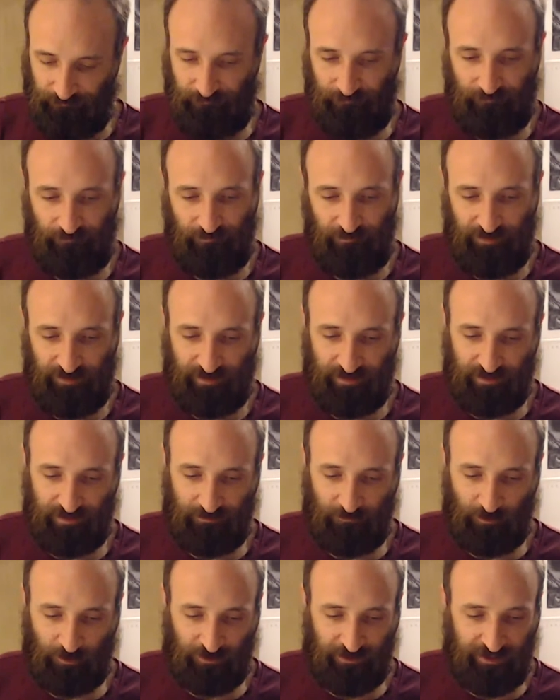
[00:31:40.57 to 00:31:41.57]
Let's get into
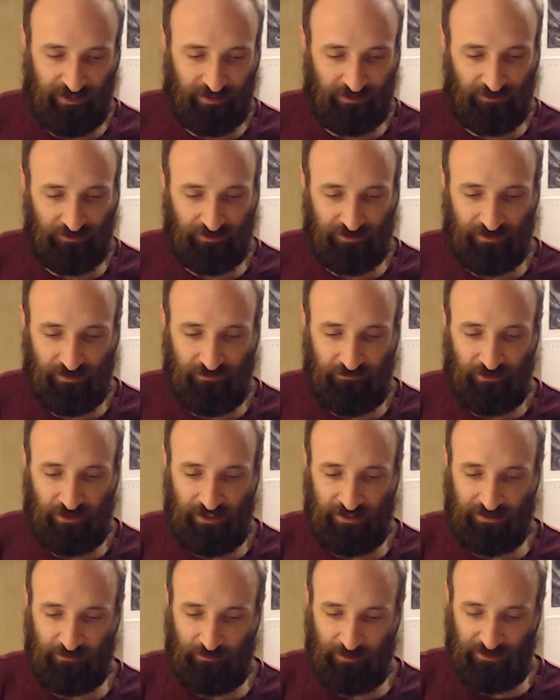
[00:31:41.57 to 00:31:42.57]
more technical stuff.
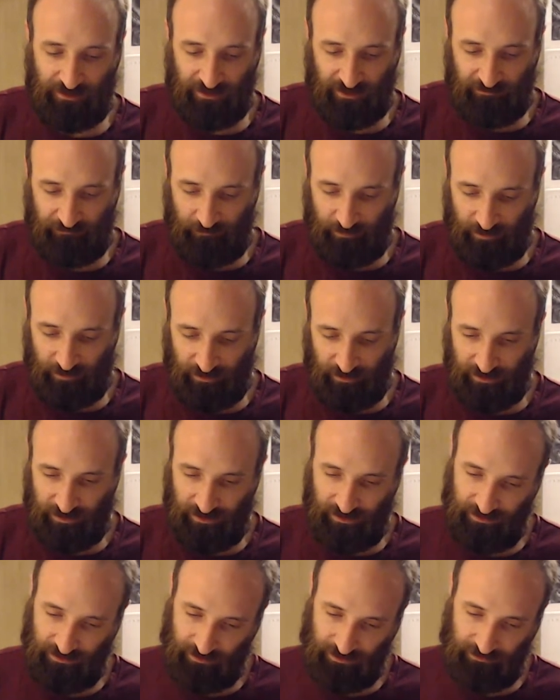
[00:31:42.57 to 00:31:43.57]
Case of missing a
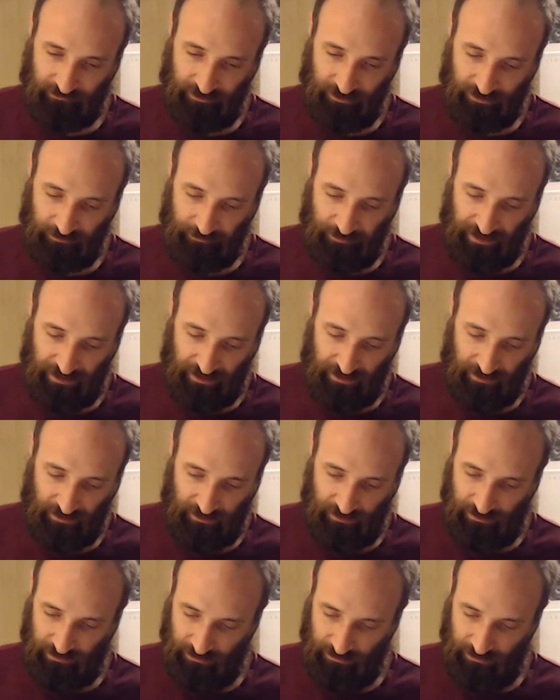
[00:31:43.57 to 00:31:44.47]
pawn. Love it. The pen.